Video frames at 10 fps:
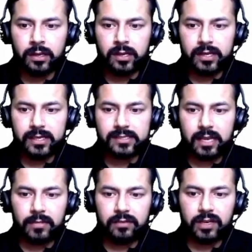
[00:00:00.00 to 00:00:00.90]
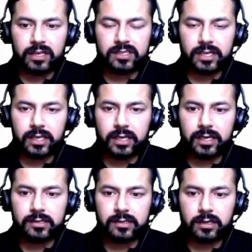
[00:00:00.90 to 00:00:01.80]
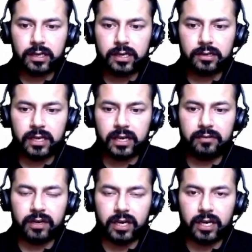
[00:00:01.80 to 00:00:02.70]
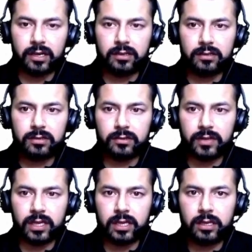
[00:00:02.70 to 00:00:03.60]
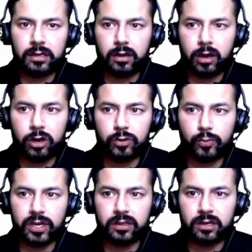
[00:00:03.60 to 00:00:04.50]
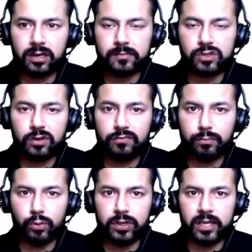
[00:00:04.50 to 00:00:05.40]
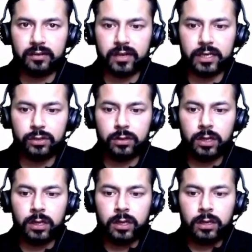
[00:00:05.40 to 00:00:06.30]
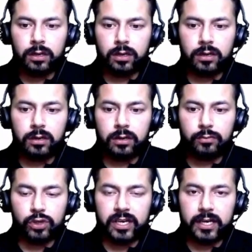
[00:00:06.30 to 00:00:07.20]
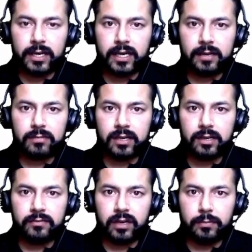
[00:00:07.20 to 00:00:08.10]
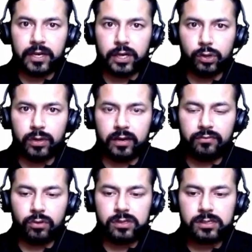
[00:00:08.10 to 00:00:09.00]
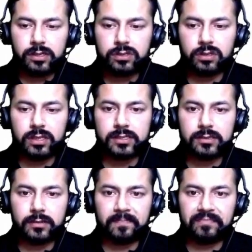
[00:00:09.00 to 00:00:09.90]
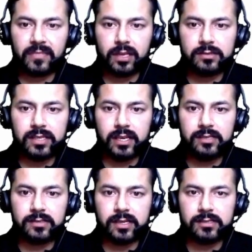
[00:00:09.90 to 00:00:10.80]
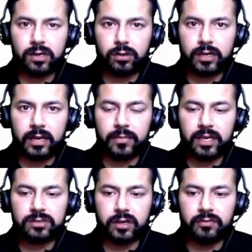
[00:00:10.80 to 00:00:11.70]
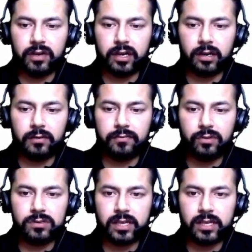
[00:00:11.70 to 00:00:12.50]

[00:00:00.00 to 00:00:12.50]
Is empty, we are checking it, then it will return the output in the terms of boolean value, boolean data type, that it will be true and false. So this series is not empty, so it will return false.